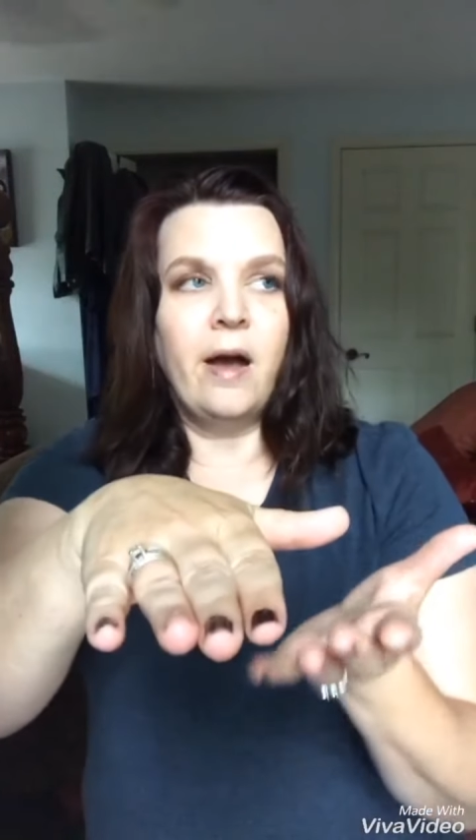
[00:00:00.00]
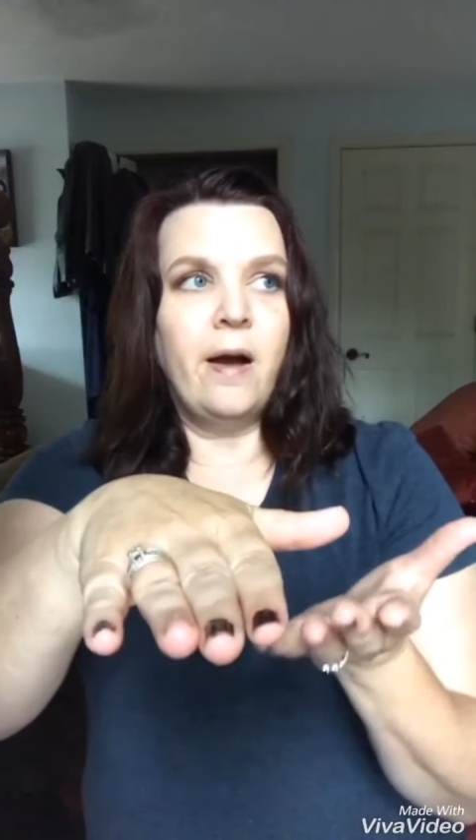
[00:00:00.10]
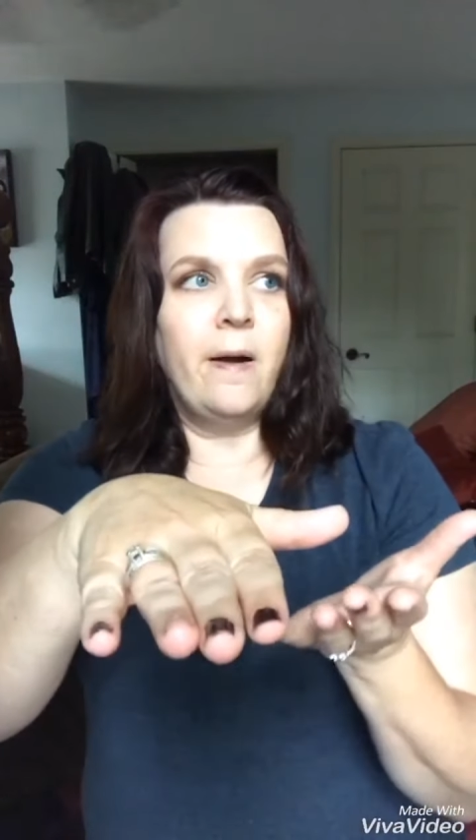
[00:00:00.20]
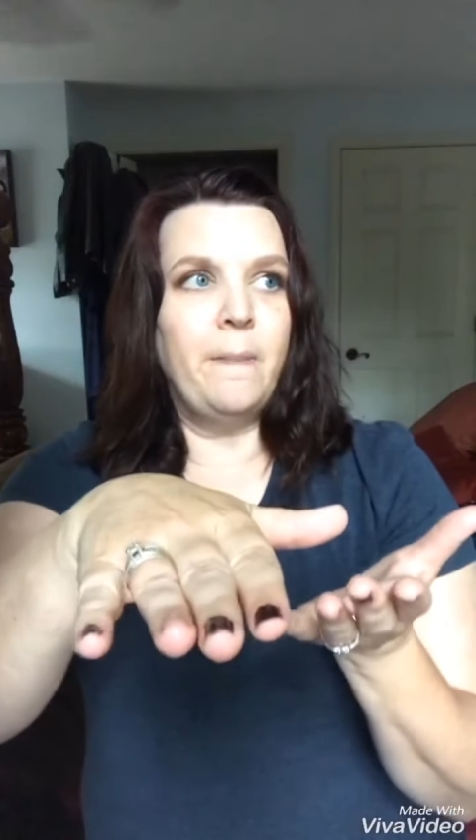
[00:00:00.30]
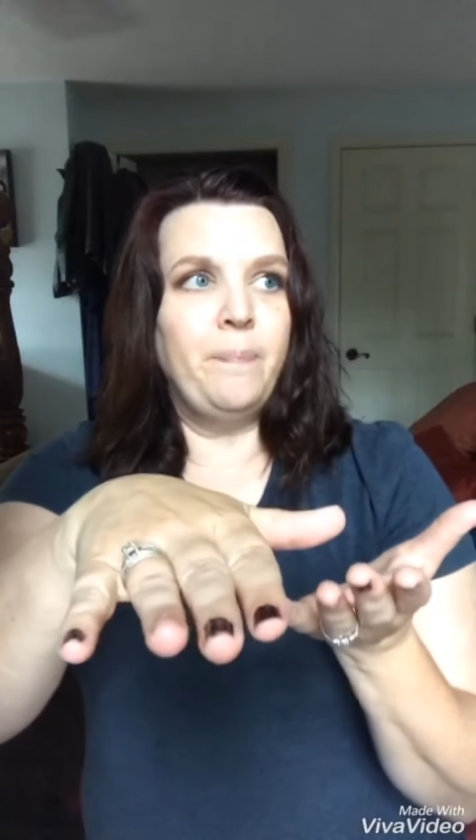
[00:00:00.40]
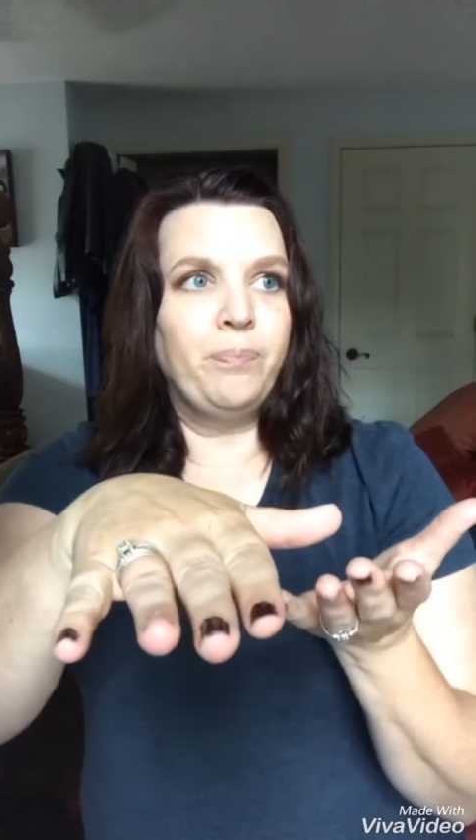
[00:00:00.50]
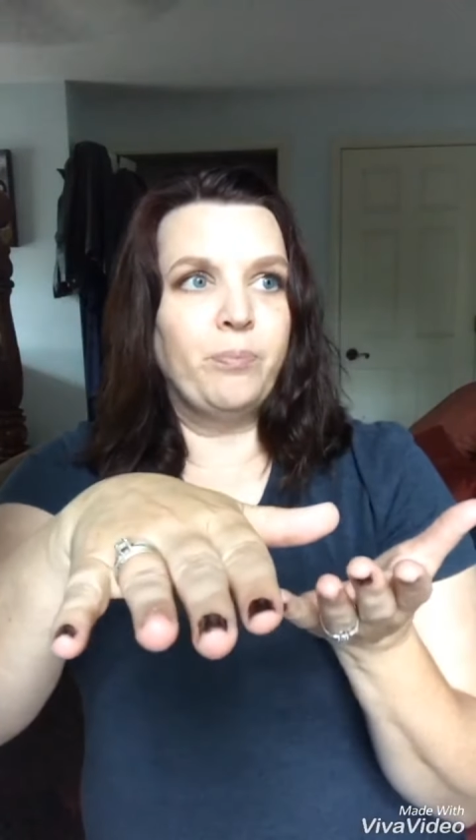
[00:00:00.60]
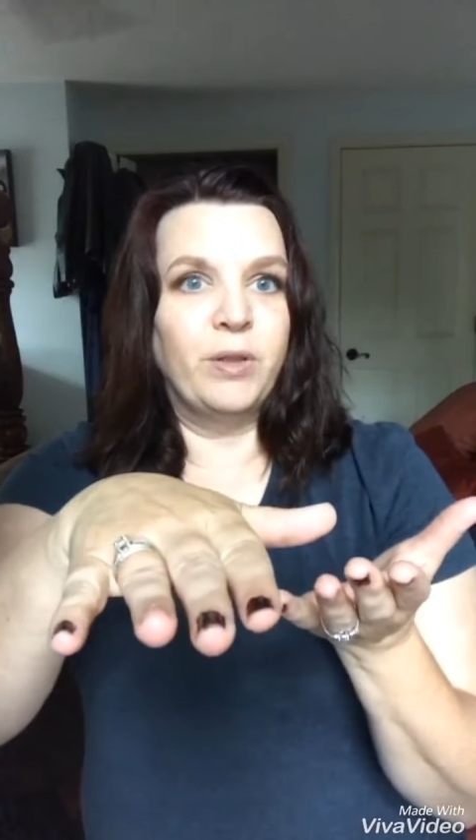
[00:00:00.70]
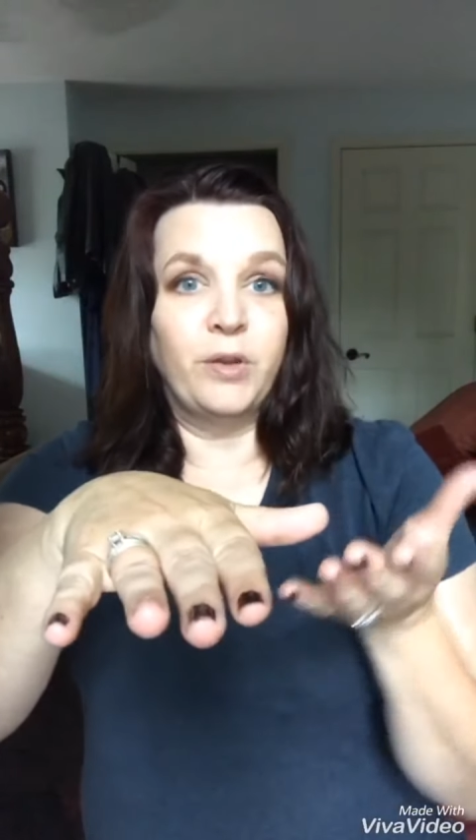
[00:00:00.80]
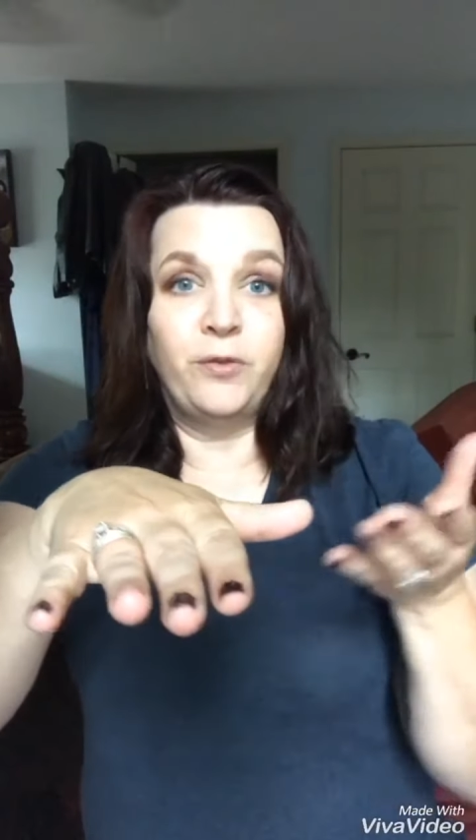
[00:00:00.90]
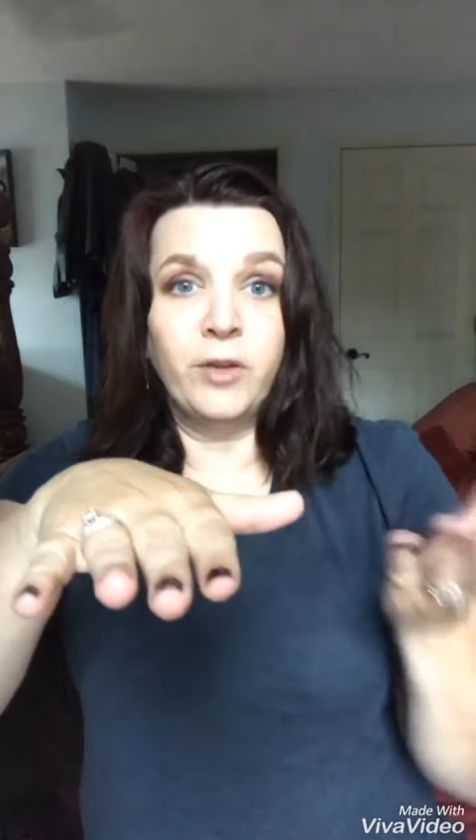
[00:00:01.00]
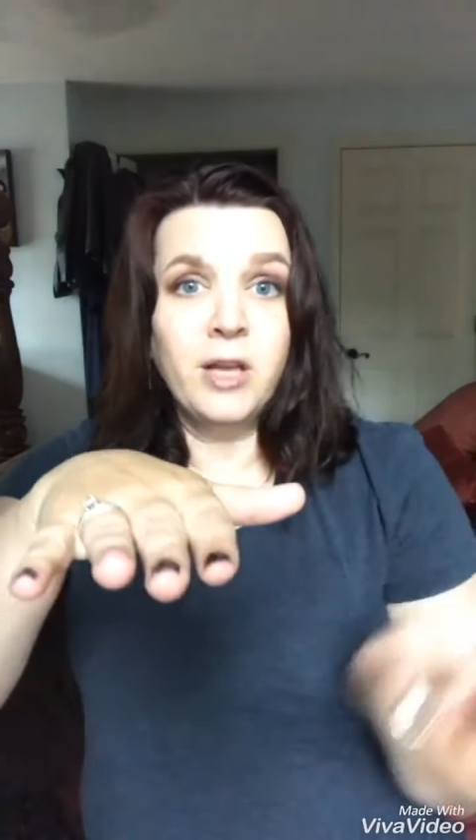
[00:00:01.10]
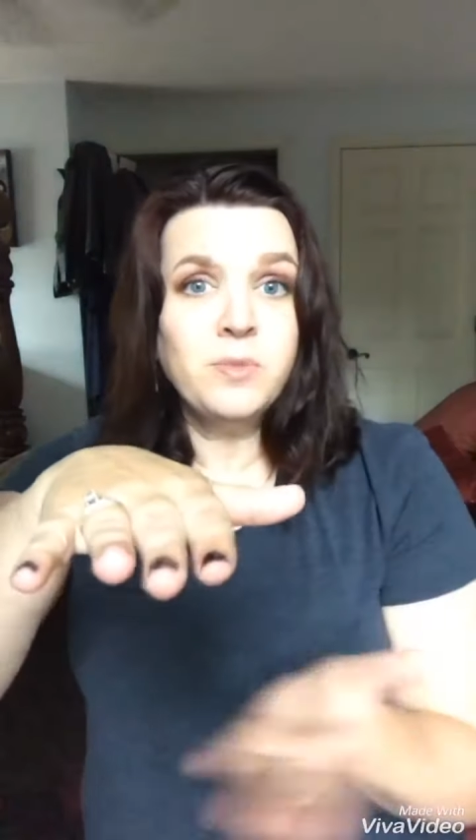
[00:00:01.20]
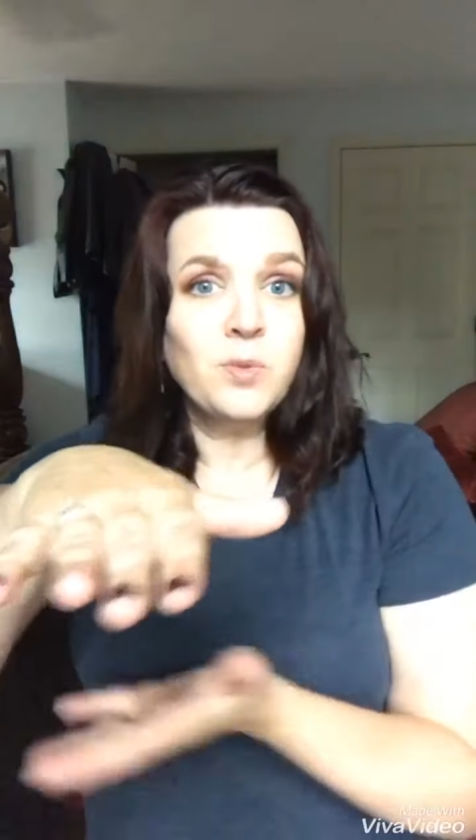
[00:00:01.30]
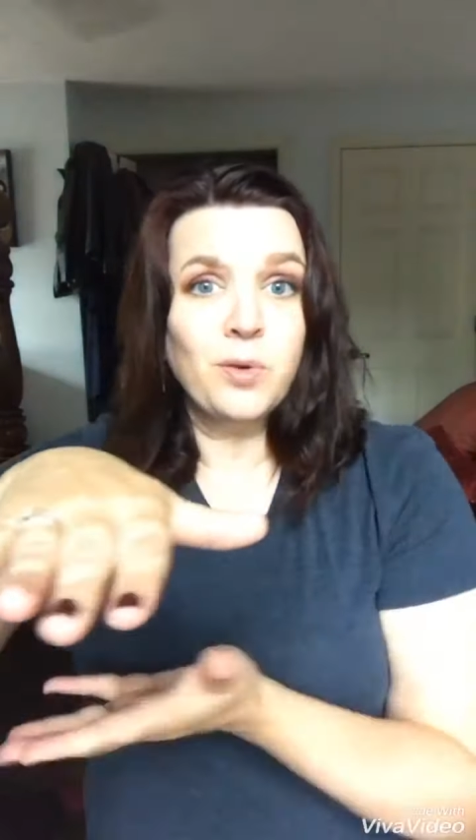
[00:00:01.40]
Um, but the
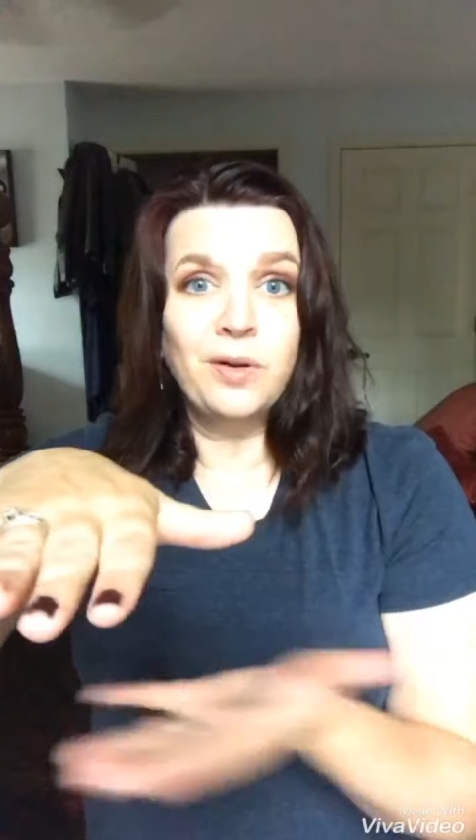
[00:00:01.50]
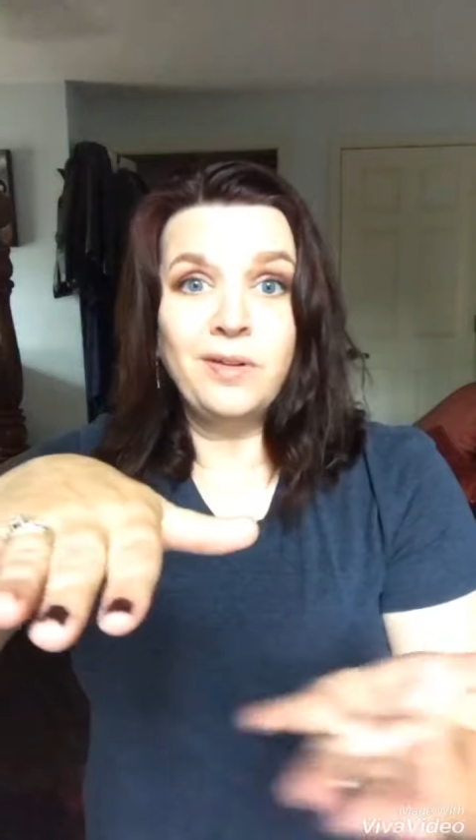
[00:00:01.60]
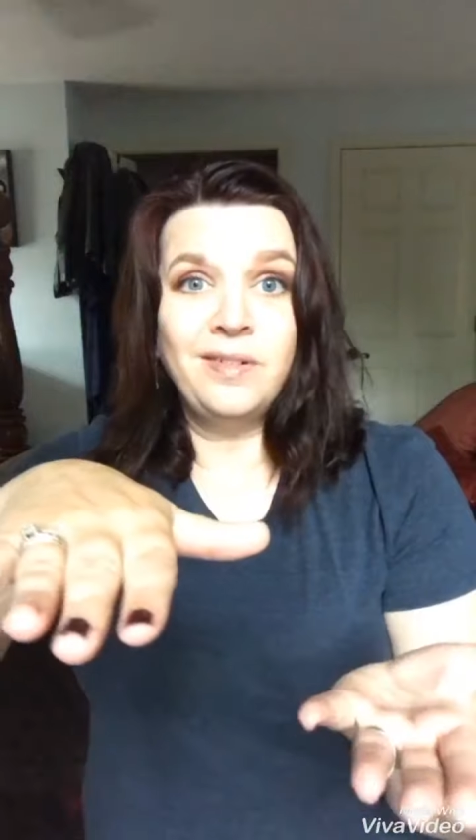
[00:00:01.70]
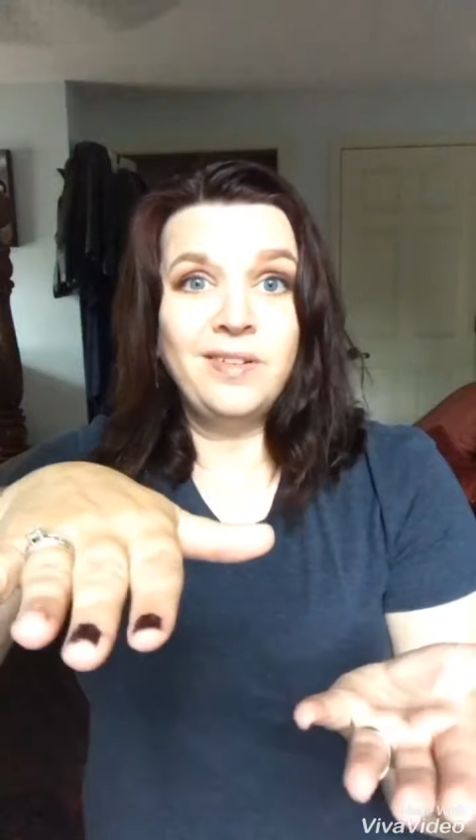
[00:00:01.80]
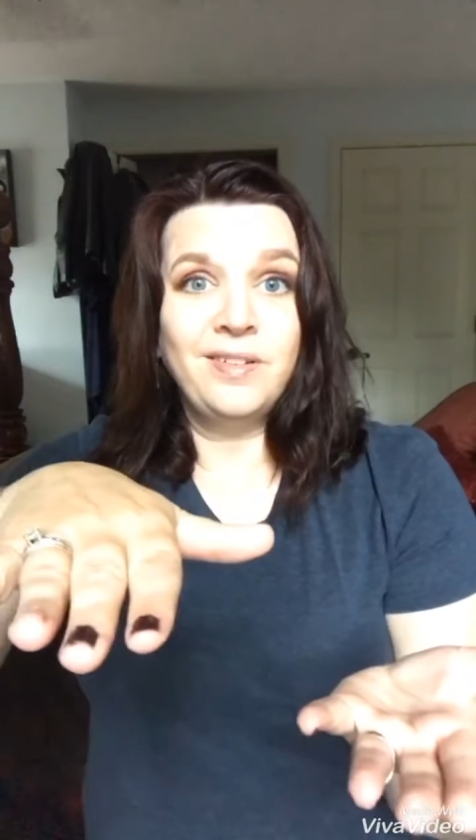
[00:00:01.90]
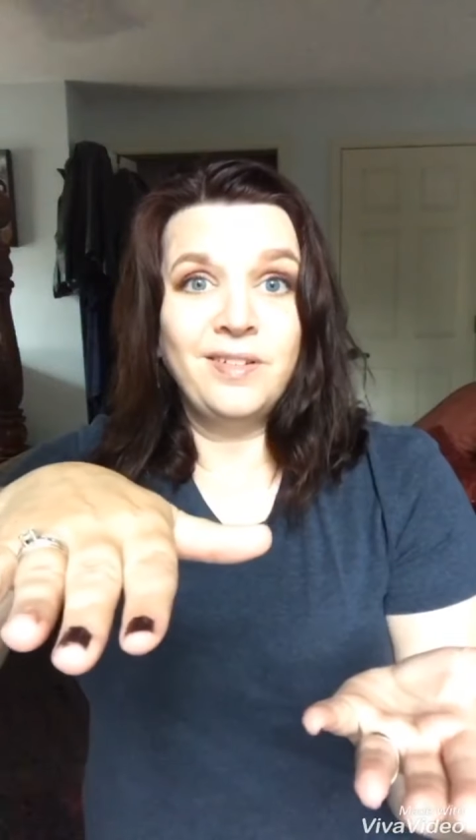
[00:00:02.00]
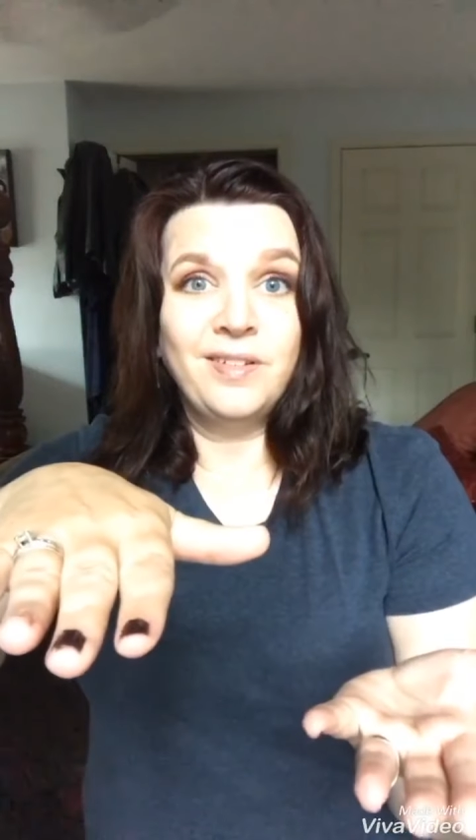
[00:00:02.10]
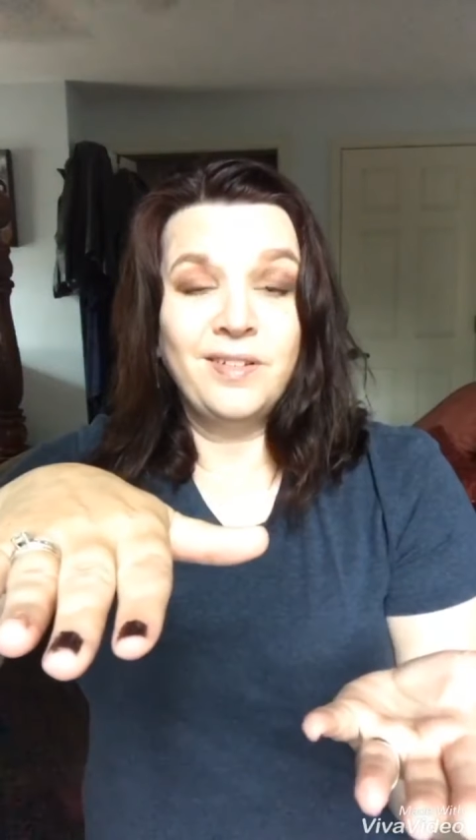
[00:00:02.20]
flames weren't